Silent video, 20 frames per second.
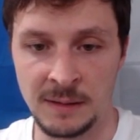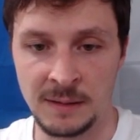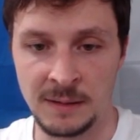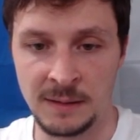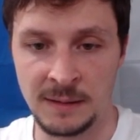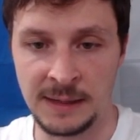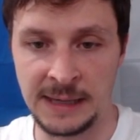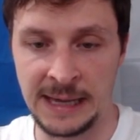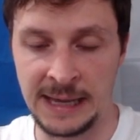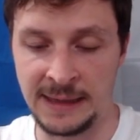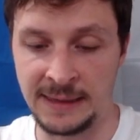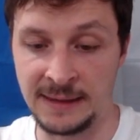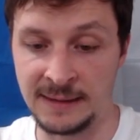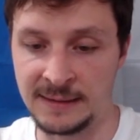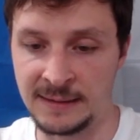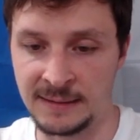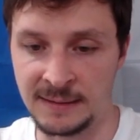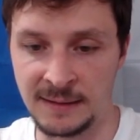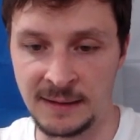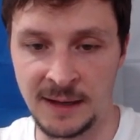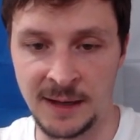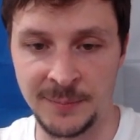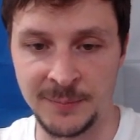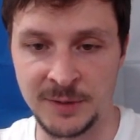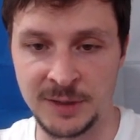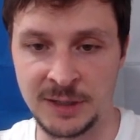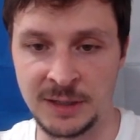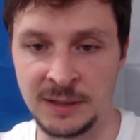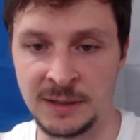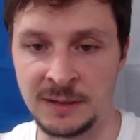yeah, this is an
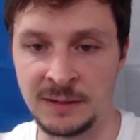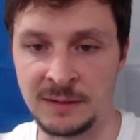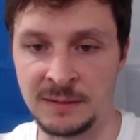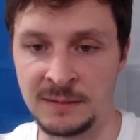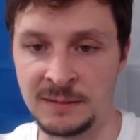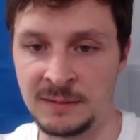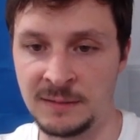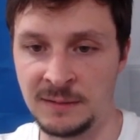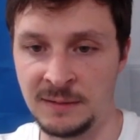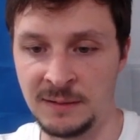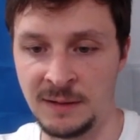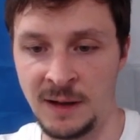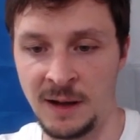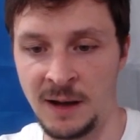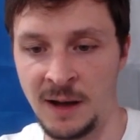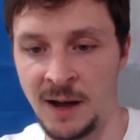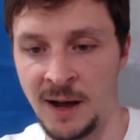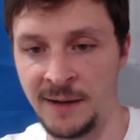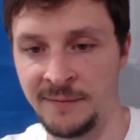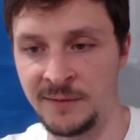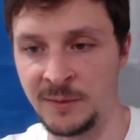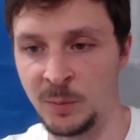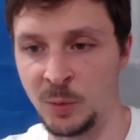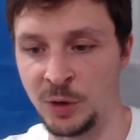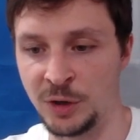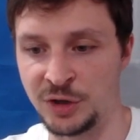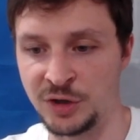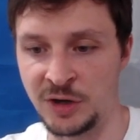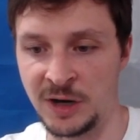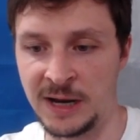option. Offer
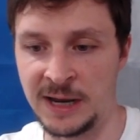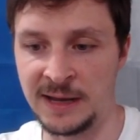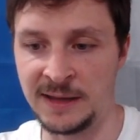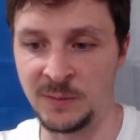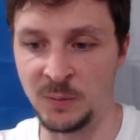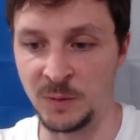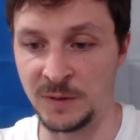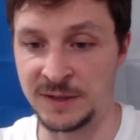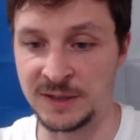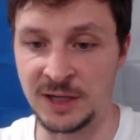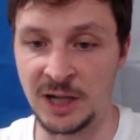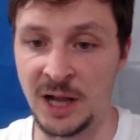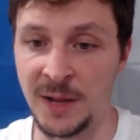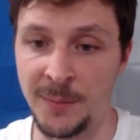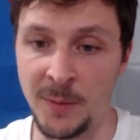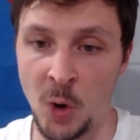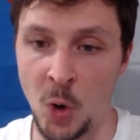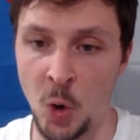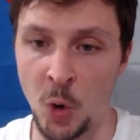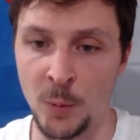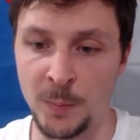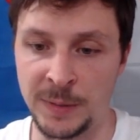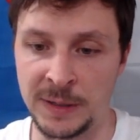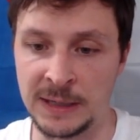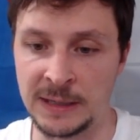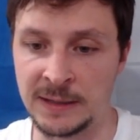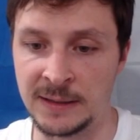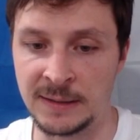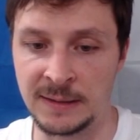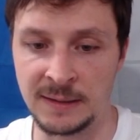more trades. We're still up a whole
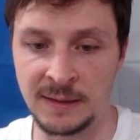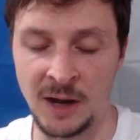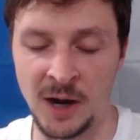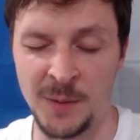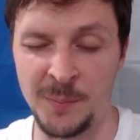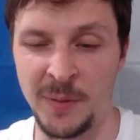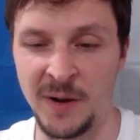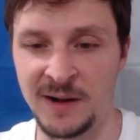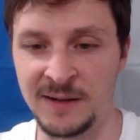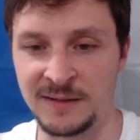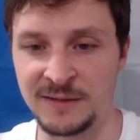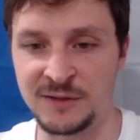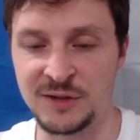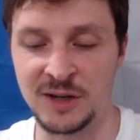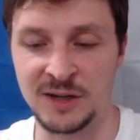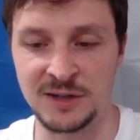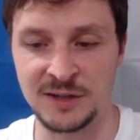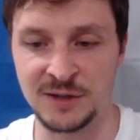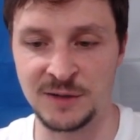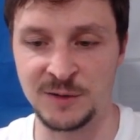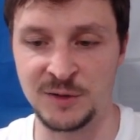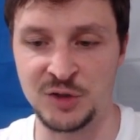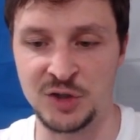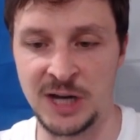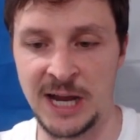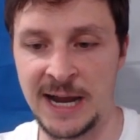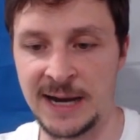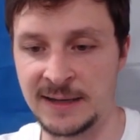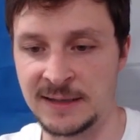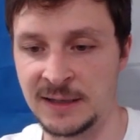piece. Our pawn structure is
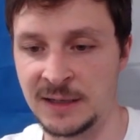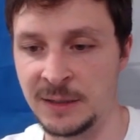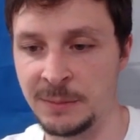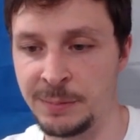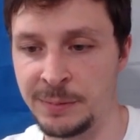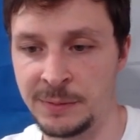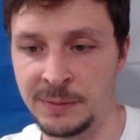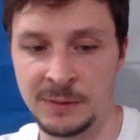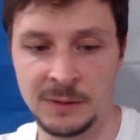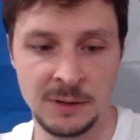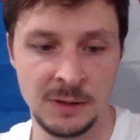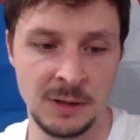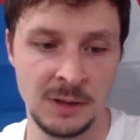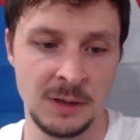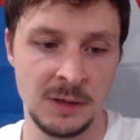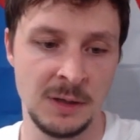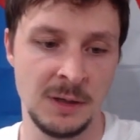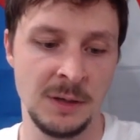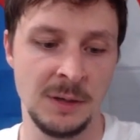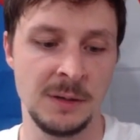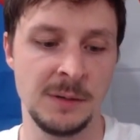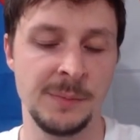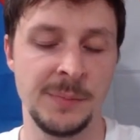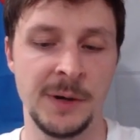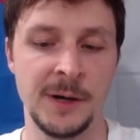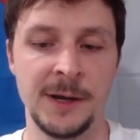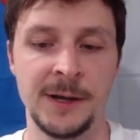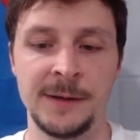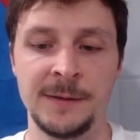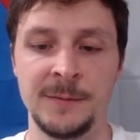jacked up,
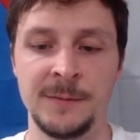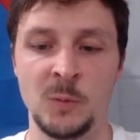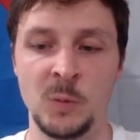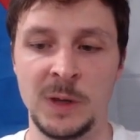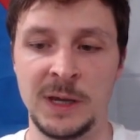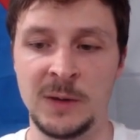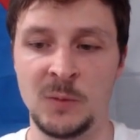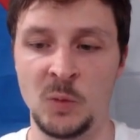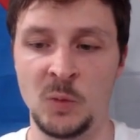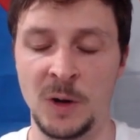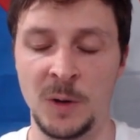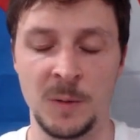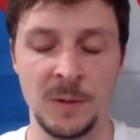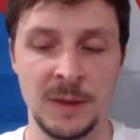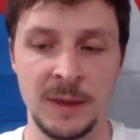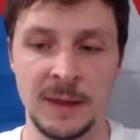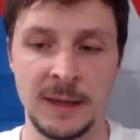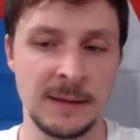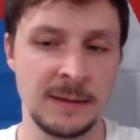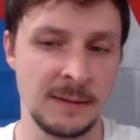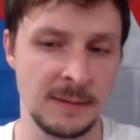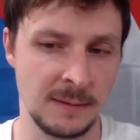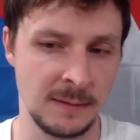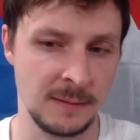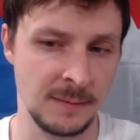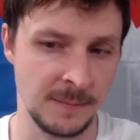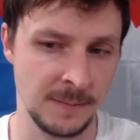but we can work with this.